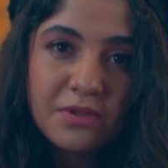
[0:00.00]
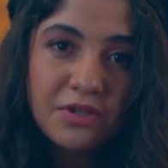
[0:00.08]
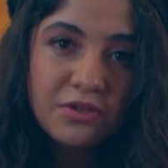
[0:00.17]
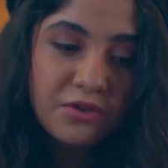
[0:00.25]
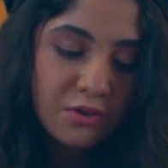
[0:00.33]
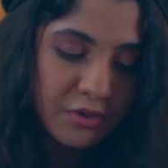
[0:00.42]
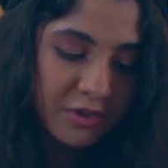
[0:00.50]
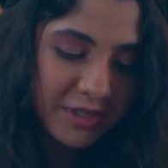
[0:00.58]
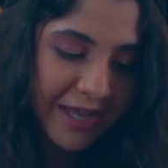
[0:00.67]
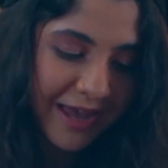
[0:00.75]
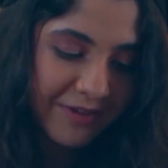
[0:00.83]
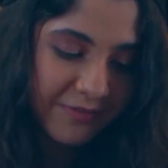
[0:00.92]
pure
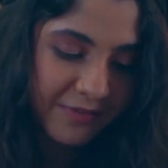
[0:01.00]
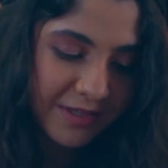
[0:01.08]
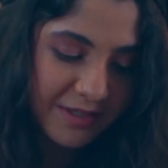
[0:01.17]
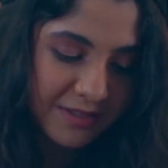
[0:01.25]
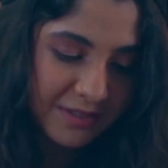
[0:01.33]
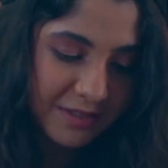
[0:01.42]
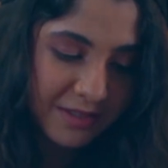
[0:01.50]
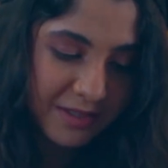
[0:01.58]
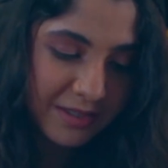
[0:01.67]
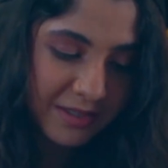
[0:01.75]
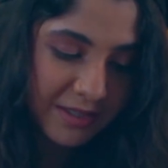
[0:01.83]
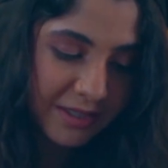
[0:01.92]
caffeine.
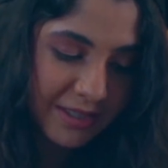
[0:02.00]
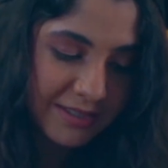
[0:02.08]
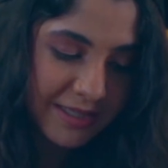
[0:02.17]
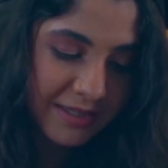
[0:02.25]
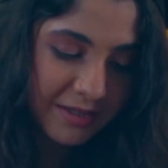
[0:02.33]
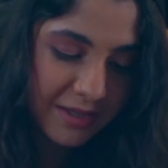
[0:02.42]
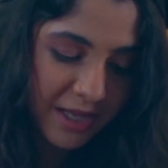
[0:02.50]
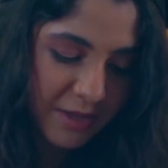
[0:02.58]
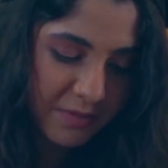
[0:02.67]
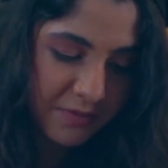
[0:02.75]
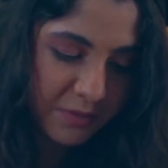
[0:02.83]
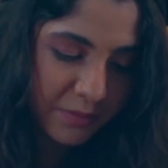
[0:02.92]
Is that the
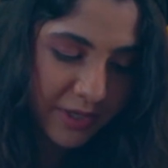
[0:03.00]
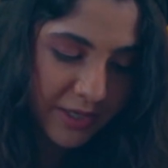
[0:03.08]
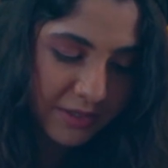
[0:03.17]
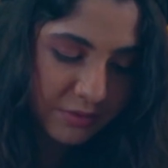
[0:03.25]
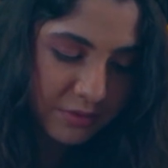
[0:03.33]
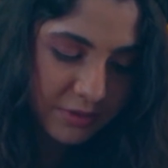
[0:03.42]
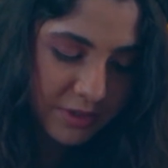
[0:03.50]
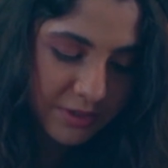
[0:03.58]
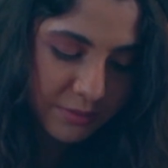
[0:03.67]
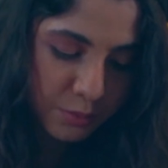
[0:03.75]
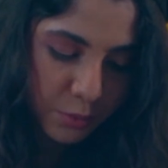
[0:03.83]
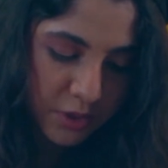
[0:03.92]
name of the brand, or is
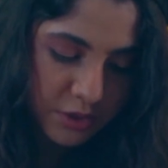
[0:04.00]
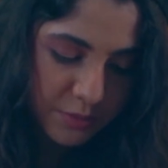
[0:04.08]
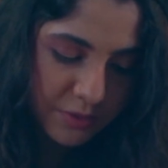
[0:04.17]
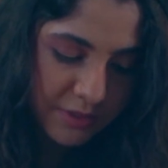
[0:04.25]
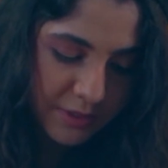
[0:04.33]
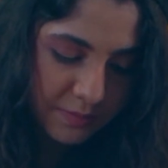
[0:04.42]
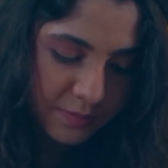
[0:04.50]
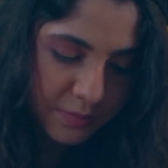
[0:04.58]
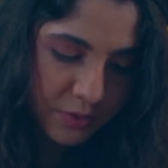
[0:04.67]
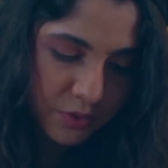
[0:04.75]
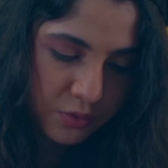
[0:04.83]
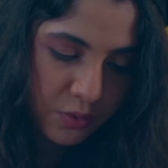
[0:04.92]
it 100%
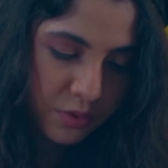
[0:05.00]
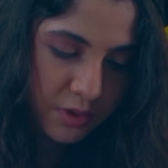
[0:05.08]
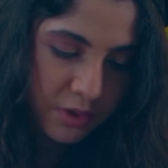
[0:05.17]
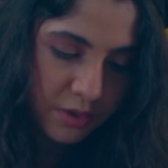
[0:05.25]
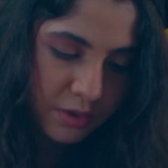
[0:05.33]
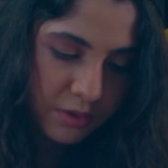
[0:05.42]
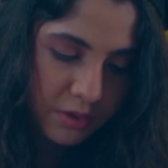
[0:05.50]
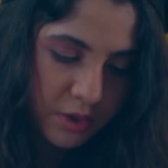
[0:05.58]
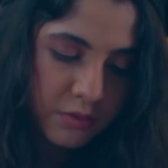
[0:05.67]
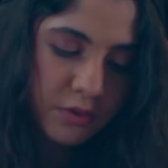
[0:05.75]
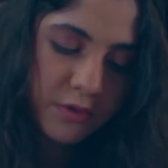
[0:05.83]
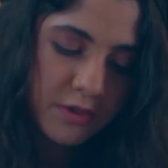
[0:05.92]
pure?
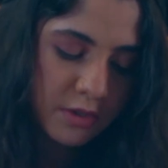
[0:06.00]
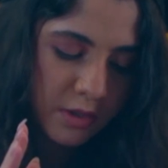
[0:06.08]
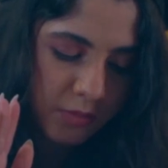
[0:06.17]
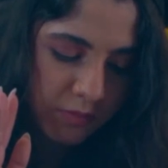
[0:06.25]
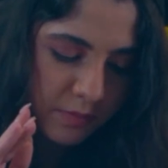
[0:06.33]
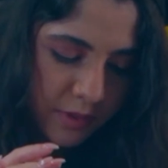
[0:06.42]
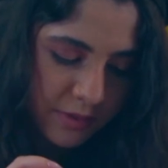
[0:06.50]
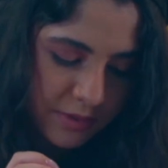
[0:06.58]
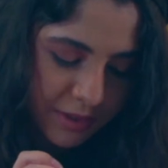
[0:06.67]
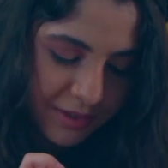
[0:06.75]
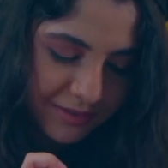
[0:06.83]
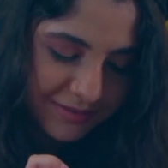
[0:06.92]
Oh no, it's the name of the brand,
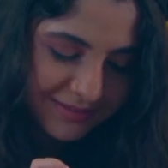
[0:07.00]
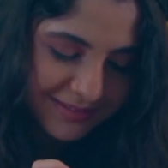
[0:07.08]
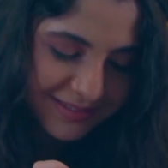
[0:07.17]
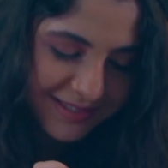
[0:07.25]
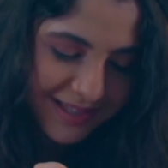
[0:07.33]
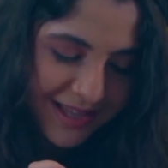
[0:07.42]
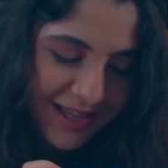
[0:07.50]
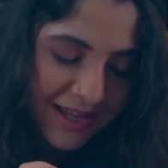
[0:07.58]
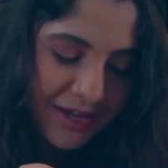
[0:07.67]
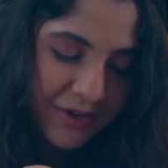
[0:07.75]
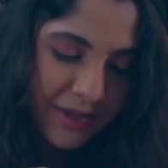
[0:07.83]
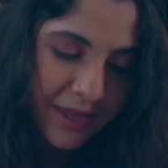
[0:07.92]
sorry.
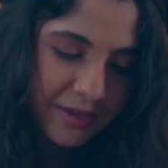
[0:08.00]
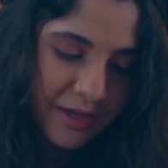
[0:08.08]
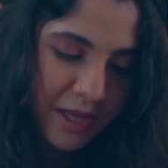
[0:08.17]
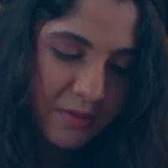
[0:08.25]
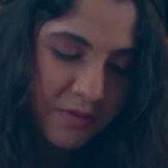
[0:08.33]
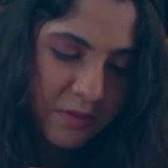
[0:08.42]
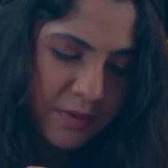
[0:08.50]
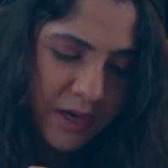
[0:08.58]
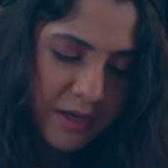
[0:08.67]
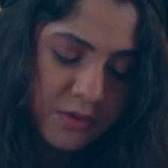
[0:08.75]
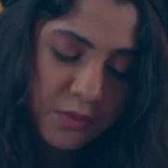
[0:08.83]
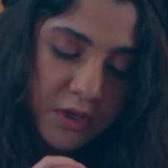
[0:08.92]
Okay, the name of the
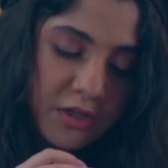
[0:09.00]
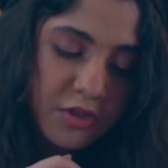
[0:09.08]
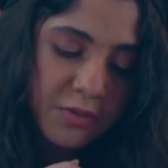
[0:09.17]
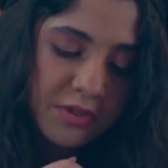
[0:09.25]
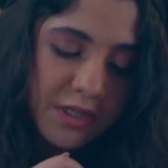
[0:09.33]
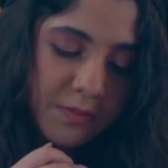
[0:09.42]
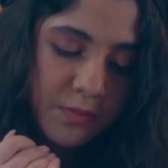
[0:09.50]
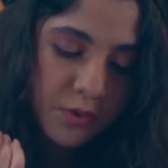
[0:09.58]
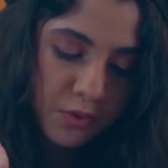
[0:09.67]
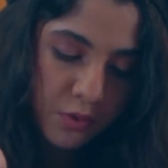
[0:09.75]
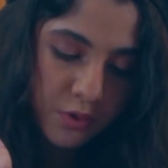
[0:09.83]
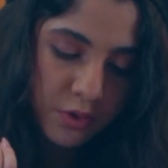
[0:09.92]
brand is 100%
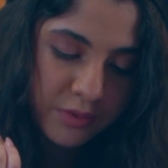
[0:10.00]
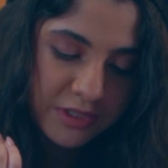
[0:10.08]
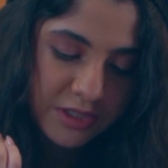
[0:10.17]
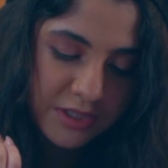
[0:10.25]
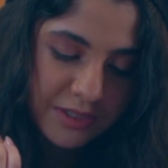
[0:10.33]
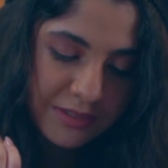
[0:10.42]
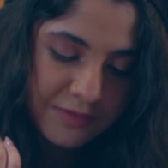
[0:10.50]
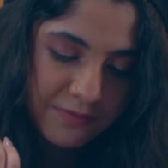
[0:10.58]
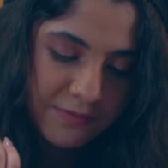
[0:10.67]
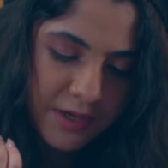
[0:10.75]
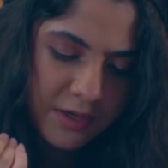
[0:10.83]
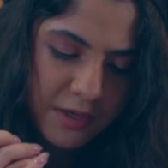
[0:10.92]
pure, which is
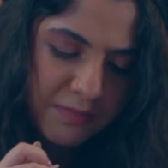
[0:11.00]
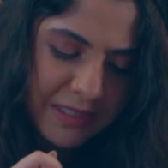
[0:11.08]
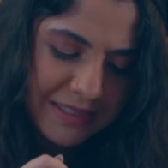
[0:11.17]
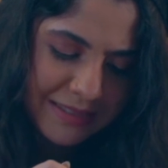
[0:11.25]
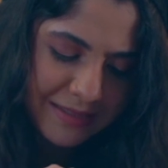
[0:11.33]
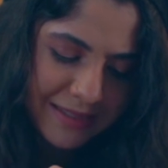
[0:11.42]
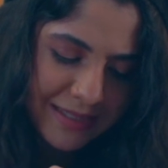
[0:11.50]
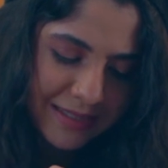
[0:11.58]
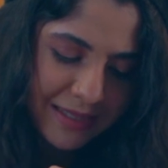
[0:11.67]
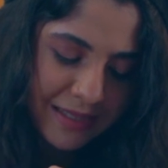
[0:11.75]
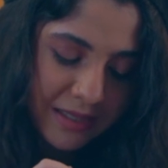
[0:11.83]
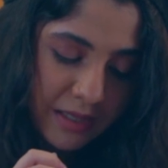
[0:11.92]
very
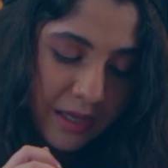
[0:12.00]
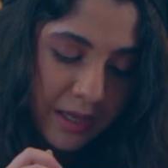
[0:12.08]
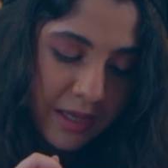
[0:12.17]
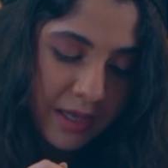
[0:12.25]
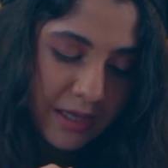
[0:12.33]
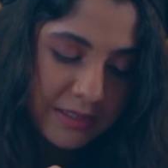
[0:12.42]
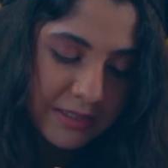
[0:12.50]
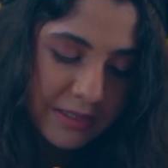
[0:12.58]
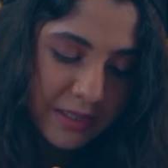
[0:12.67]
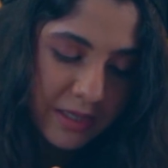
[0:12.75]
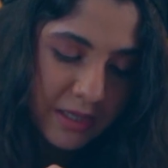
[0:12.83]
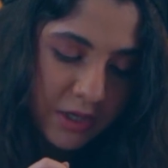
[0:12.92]
misleading. It's
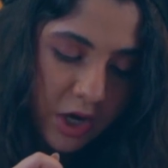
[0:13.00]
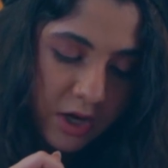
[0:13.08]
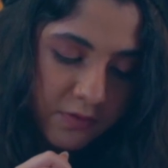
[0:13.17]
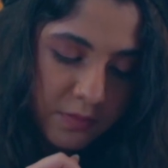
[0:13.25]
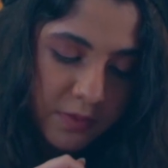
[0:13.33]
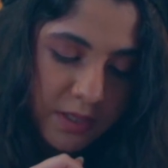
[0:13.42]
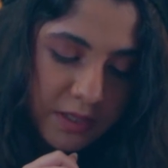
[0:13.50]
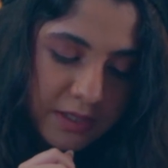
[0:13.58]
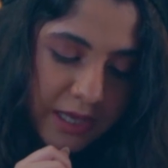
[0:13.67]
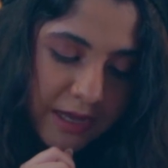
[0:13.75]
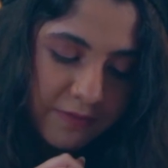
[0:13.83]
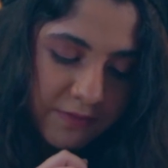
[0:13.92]
the coffee bean
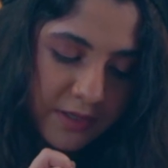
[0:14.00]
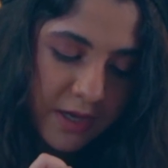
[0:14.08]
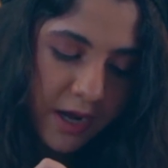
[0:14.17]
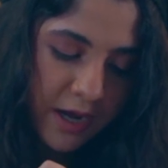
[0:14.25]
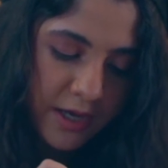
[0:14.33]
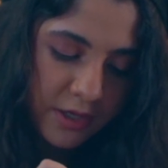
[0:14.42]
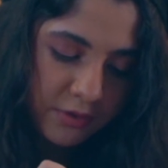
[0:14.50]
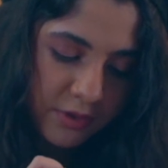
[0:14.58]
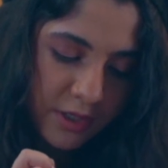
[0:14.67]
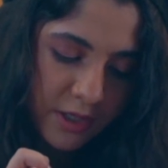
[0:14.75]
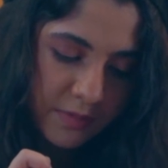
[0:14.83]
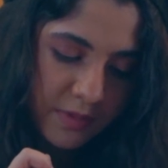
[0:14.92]
caffeine eye
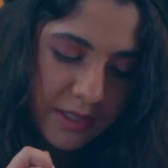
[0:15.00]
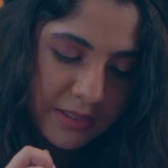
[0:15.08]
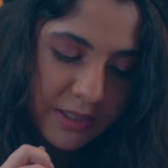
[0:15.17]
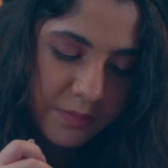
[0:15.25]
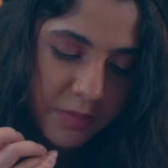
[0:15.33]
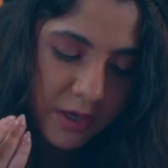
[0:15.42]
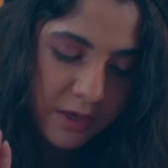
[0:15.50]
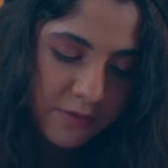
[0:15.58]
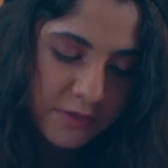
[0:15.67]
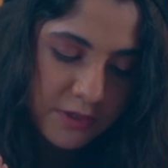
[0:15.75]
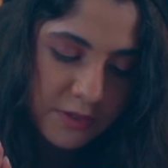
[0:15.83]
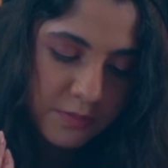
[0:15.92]
cream. It
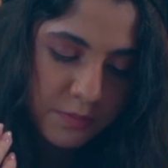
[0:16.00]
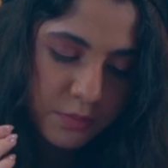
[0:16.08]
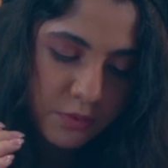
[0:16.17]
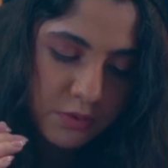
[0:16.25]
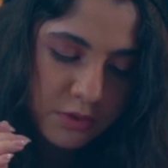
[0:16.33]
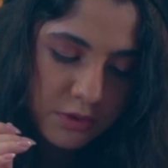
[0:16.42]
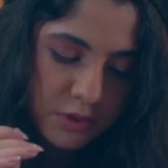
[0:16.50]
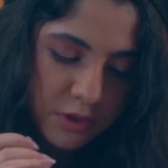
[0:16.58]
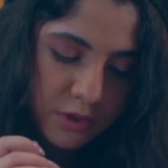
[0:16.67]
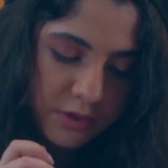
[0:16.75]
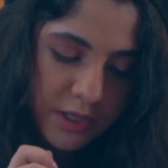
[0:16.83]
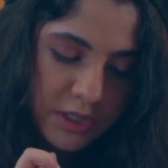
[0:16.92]
depuffs, boosts
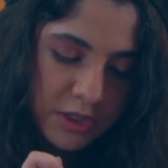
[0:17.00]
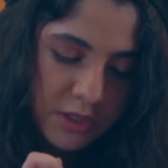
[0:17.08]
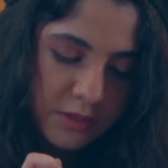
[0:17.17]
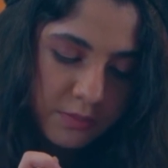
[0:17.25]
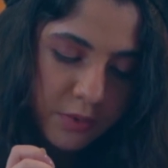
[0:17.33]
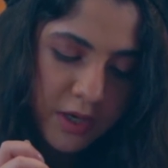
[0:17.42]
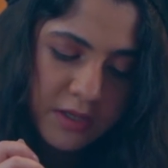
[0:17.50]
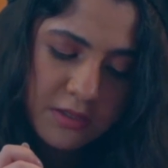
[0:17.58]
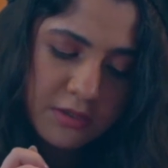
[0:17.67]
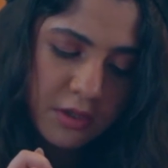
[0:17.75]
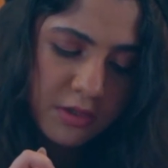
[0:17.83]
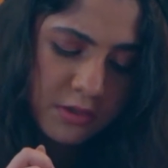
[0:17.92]
circulation,
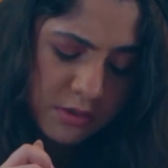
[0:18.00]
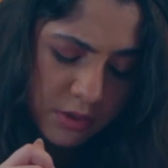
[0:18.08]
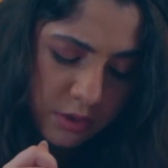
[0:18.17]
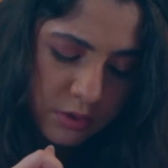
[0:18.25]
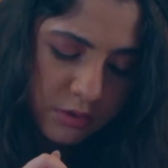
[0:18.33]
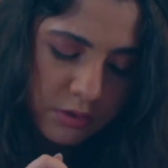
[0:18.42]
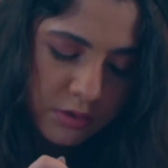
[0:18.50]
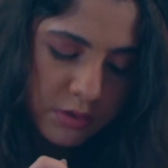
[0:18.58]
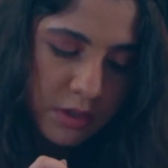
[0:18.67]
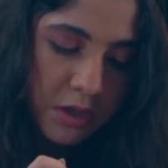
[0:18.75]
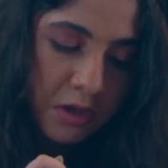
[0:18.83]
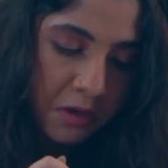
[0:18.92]
brightens dark
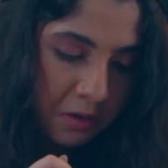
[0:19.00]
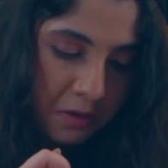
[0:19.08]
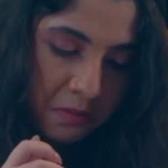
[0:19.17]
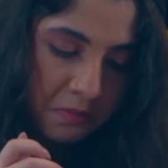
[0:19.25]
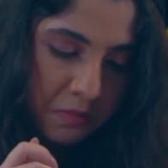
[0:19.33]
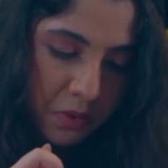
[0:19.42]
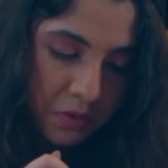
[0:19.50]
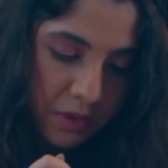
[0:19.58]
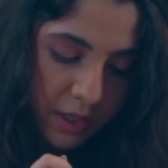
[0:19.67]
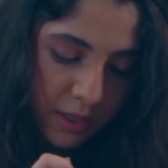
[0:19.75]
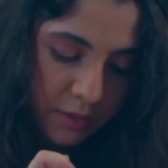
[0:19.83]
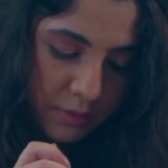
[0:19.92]
circles.
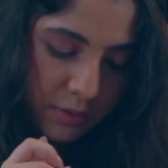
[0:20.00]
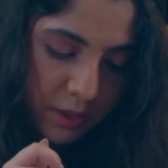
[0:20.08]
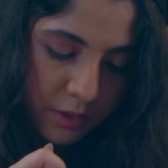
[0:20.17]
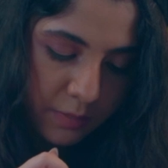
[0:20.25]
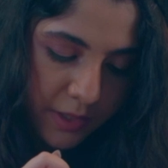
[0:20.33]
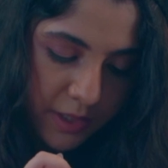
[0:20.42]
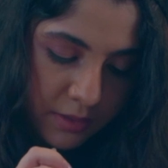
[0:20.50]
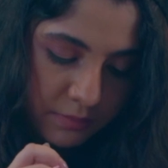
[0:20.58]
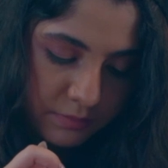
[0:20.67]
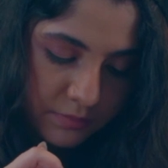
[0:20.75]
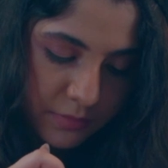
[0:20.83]
Okay, I'll bite.